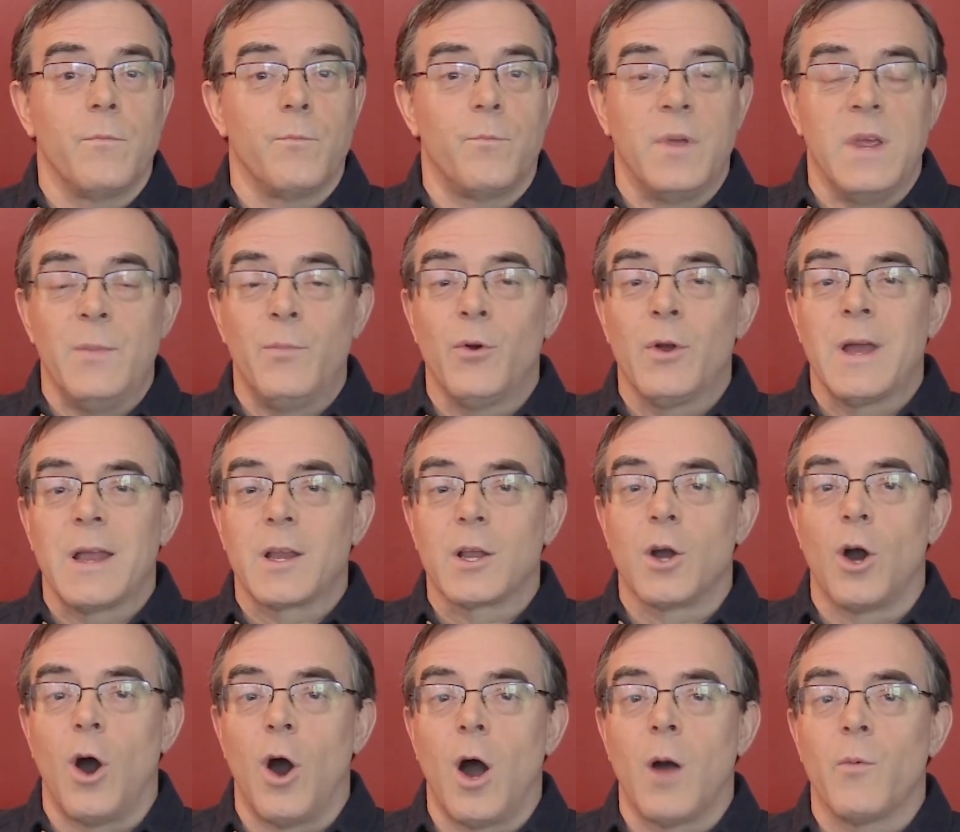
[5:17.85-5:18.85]
people get
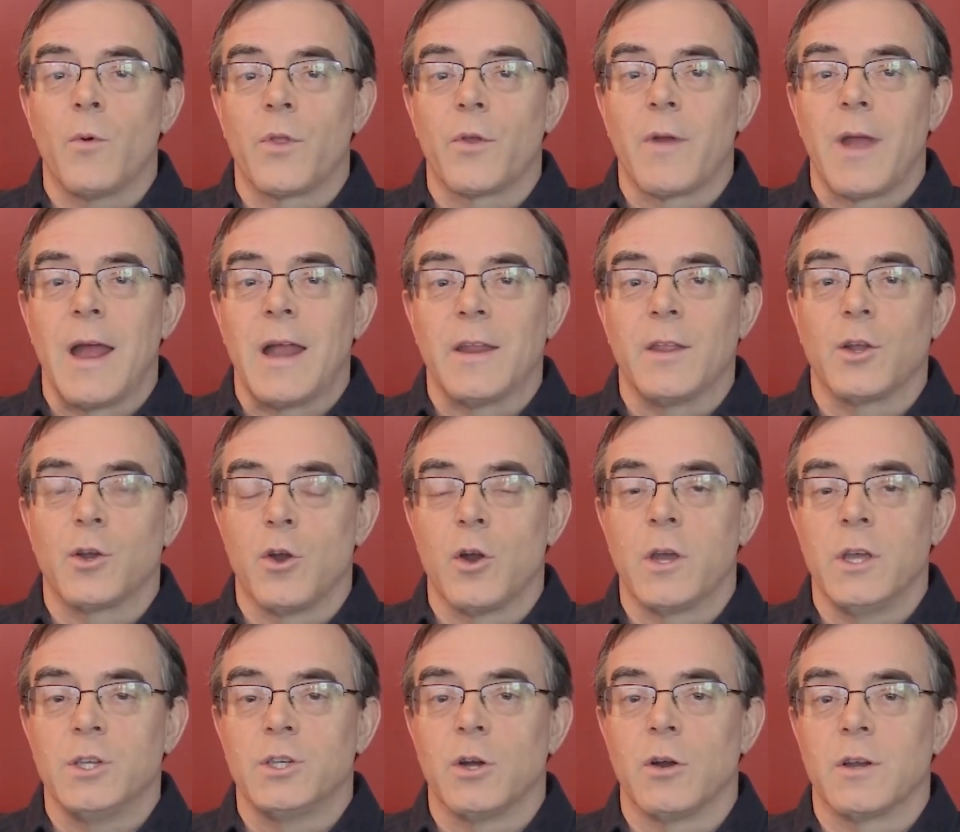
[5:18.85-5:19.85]
caught with their hand in the
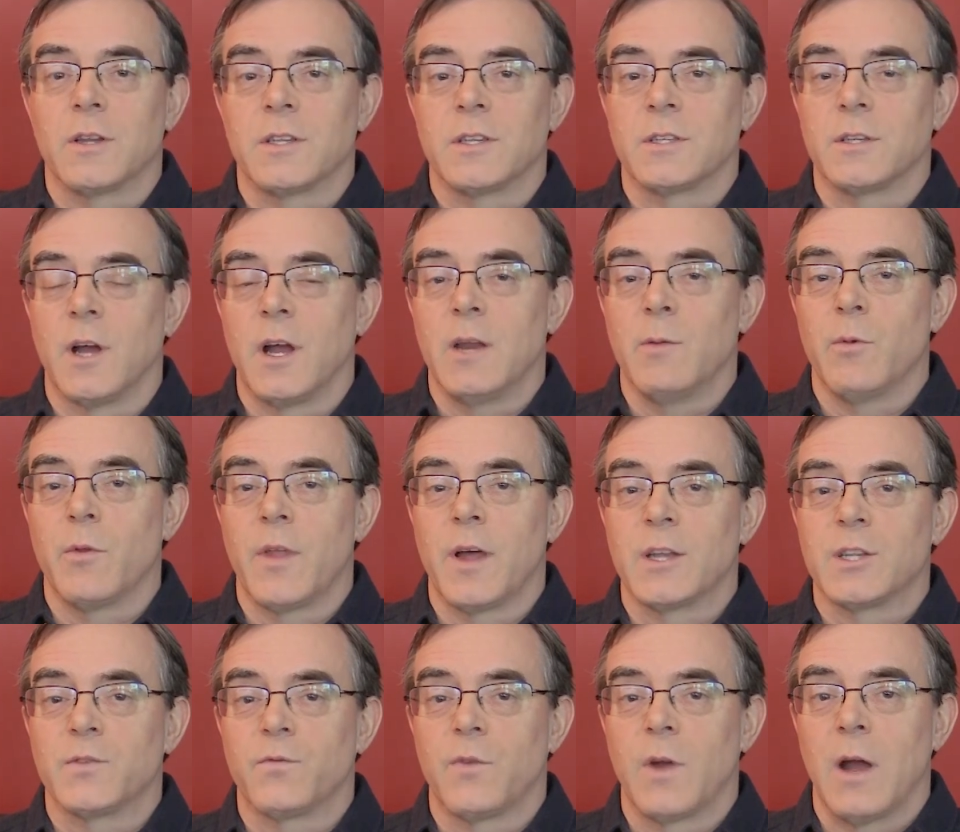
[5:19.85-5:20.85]
cookie jar in a society where
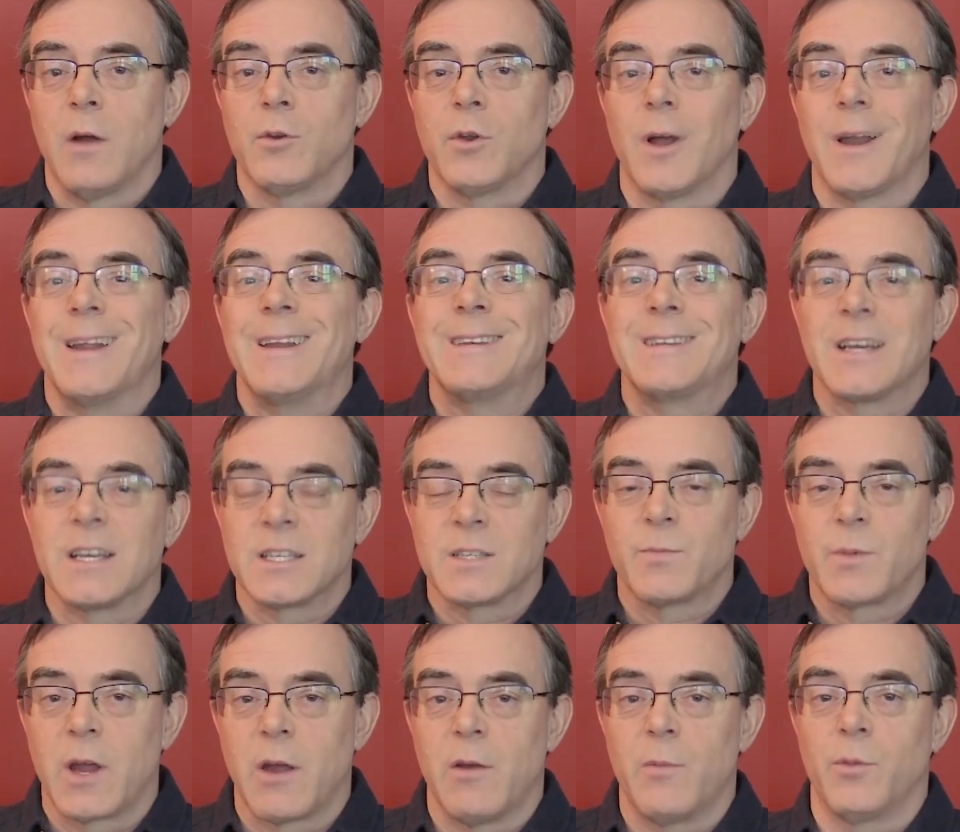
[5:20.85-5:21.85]
that's frowned on, it does
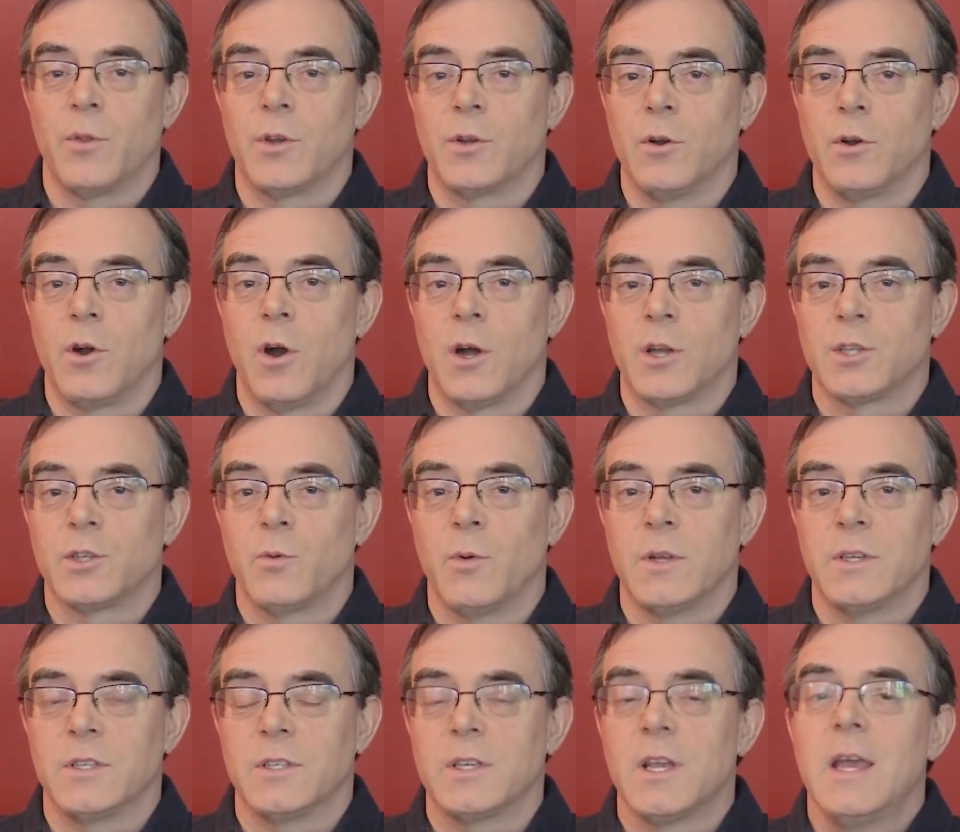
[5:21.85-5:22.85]
carry political
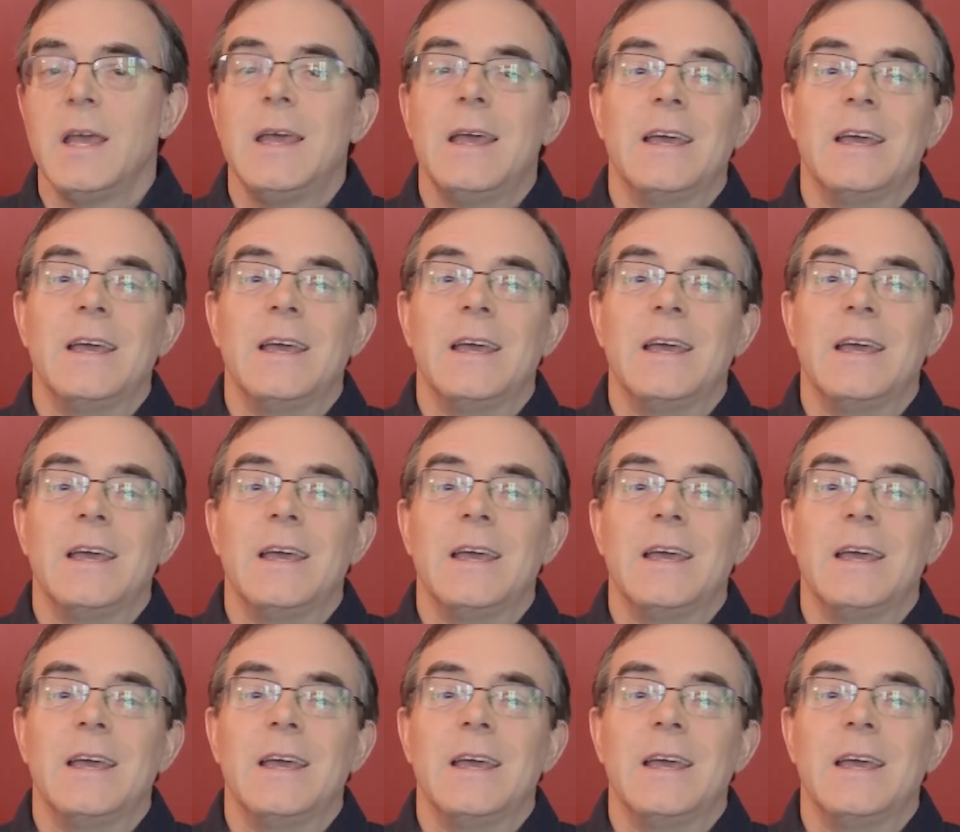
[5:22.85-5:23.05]
consequences.